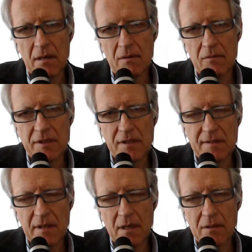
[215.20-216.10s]
which
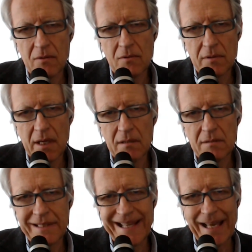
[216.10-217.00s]
is now called
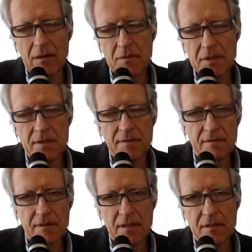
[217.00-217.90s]
Gauteng, which is
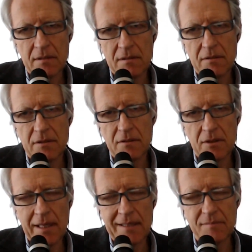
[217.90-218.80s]
around
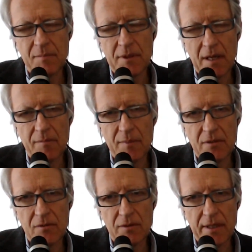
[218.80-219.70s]
Johannesburg and
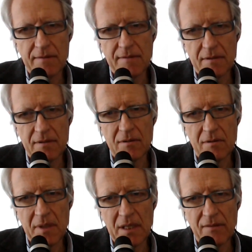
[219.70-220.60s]
Pretoria. So there
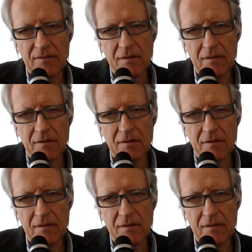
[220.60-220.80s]
are many